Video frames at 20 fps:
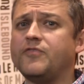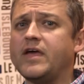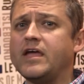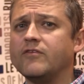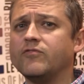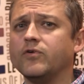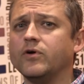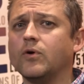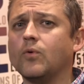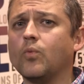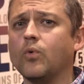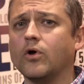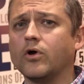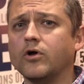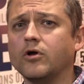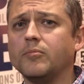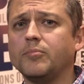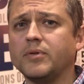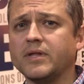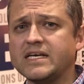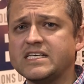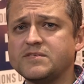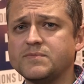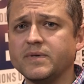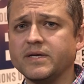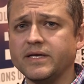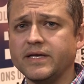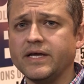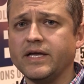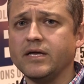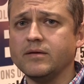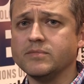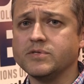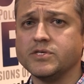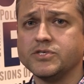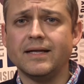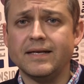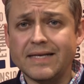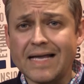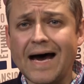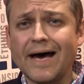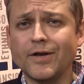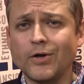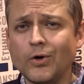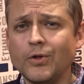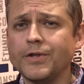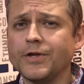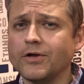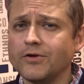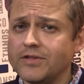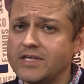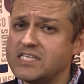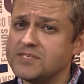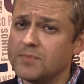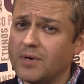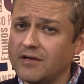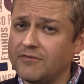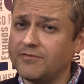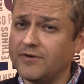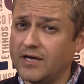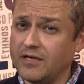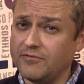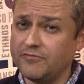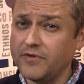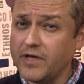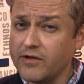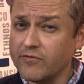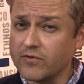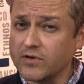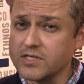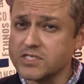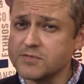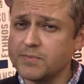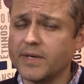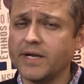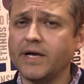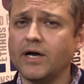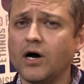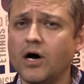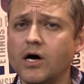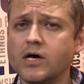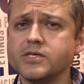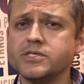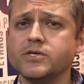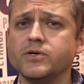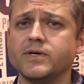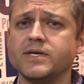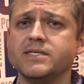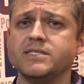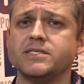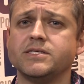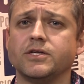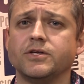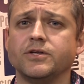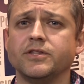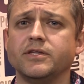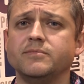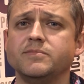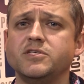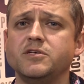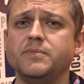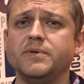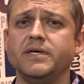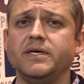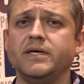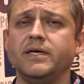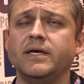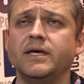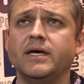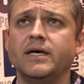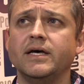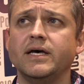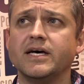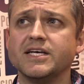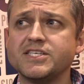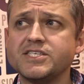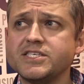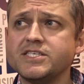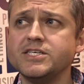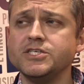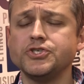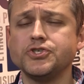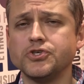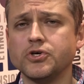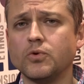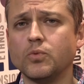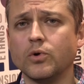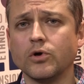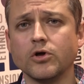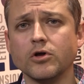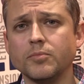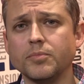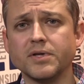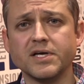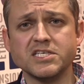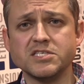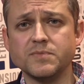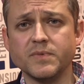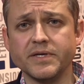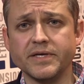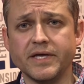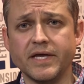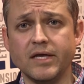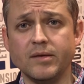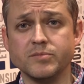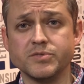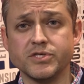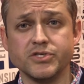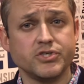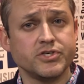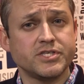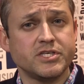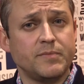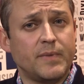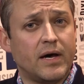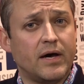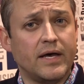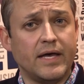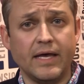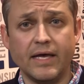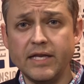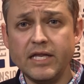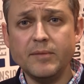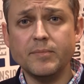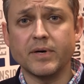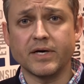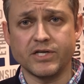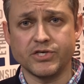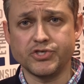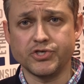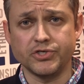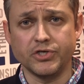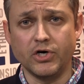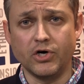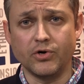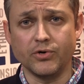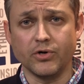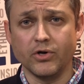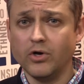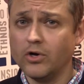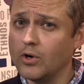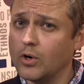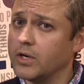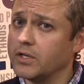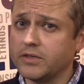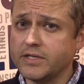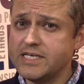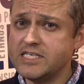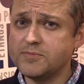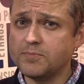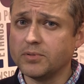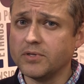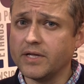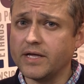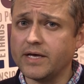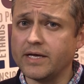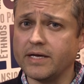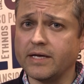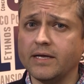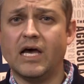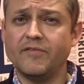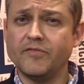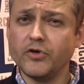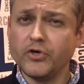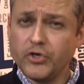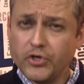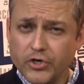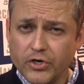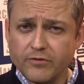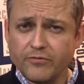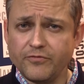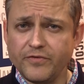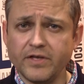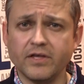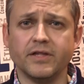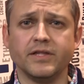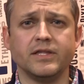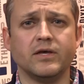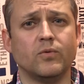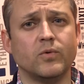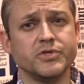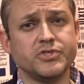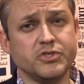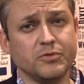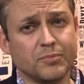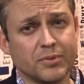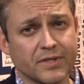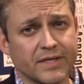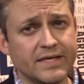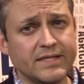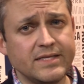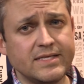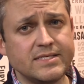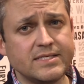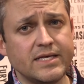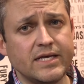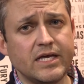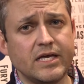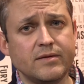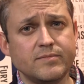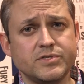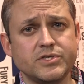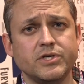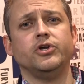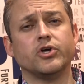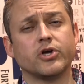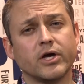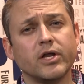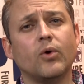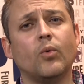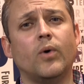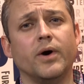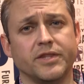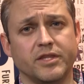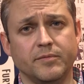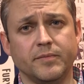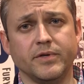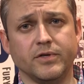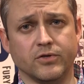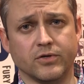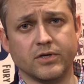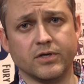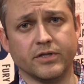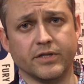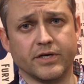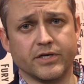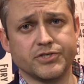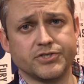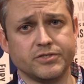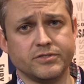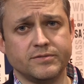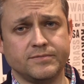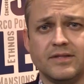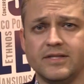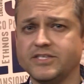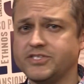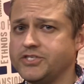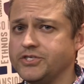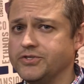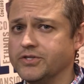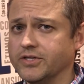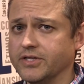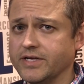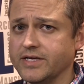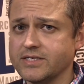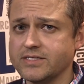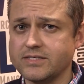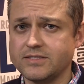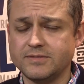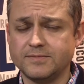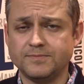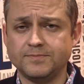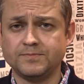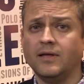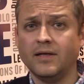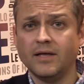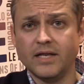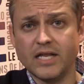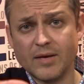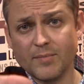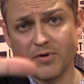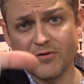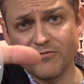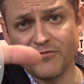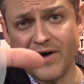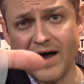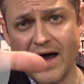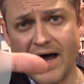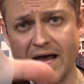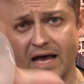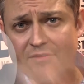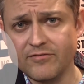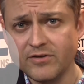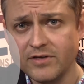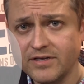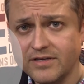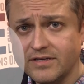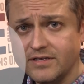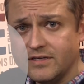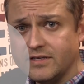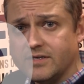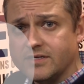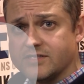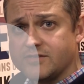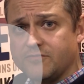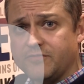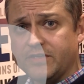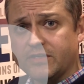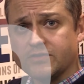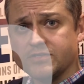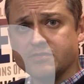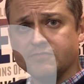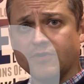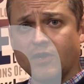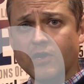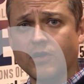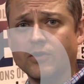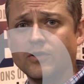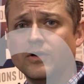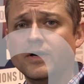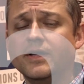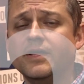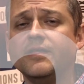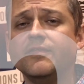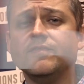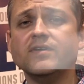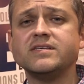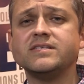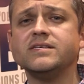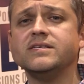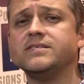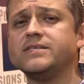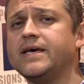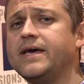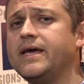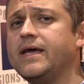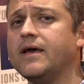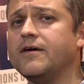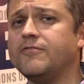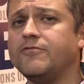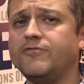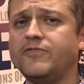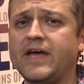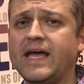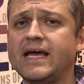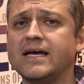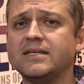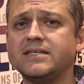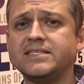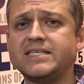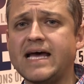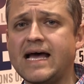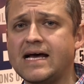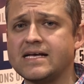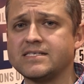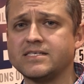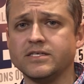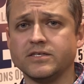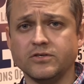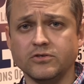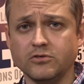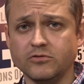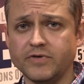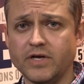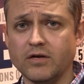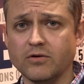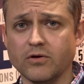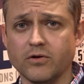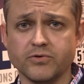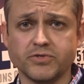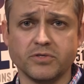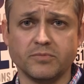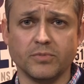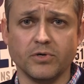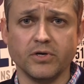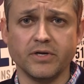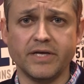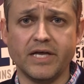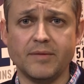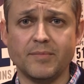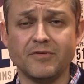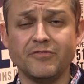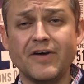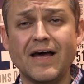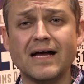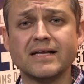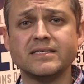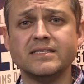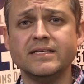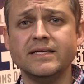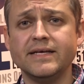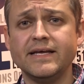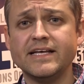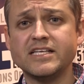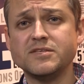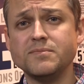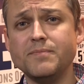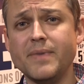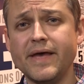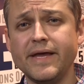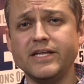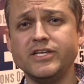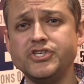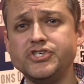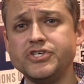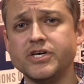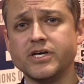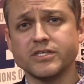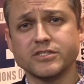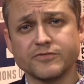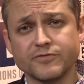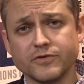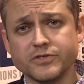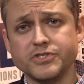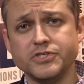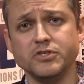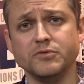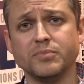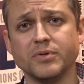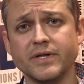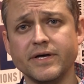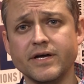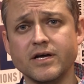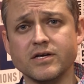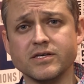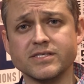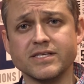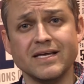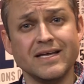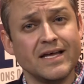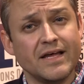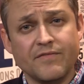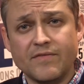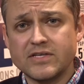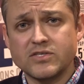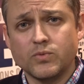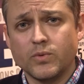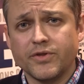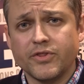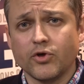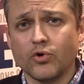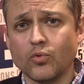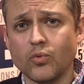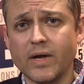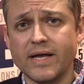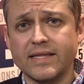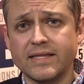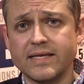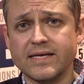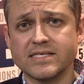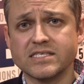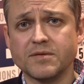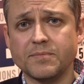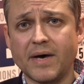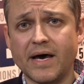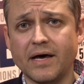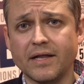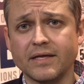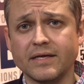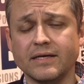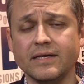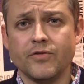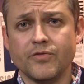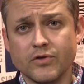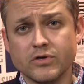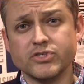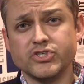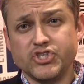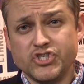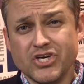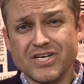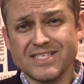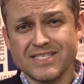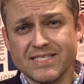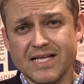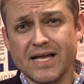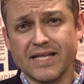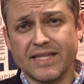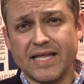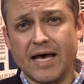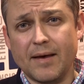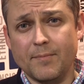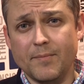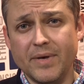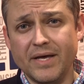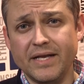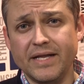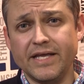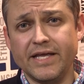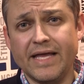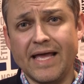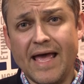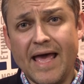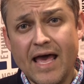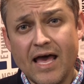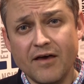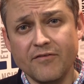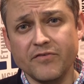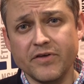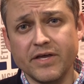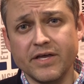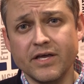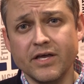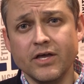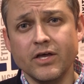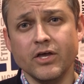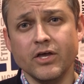favorite worker placement games. Not only are these my 5 favorites, but I also consider them to be essential worker placement games that just about anybody should own, or at least play. I have a good feeling that once you play these games, you're gonna want them in your collection. Let's do the list. Number 5 is Fields of Arle. This is a fantastic Uwe Rosenberg game. In fact, it's made just for 2 players. That's one of the great things about it. There's just not that many heavy